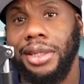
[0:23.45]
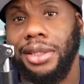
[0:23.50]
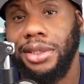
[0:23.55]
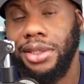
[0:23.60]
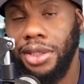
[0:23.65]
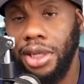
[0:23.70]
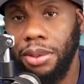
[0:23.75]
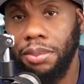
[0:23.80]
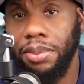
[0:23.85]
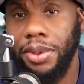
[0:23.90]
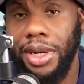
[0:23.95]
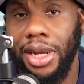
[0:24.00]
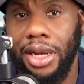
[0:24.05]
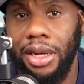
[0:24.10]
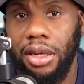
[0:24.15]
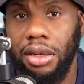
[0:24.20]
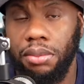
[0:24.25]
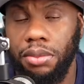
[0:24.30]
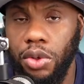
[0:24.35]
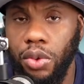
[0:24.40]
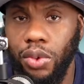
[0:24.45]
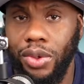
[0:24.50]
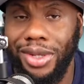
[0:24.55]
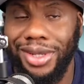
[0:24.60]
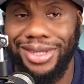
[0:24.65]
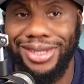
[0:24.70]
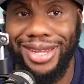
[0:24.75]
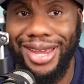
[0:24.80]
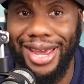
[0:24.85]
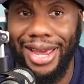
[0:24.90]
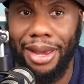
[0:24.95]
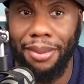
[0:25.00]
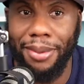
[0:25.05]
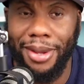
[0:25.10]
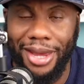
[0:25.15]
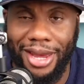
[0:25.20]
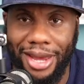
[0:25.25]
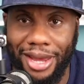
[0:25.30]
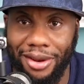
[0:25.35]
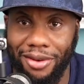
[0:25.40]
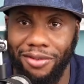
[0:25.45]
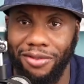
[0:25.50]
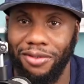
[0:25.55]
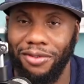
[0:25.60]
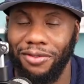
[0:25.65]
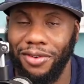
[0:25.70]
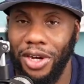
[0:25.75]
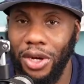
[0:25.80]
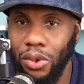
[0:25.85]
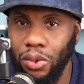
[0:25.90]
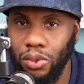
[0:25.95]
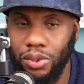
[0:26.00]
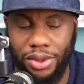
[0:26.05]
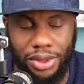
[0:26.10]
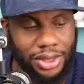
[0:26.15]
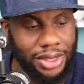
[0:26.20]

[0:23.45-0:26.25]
Jump in our community tab and vote.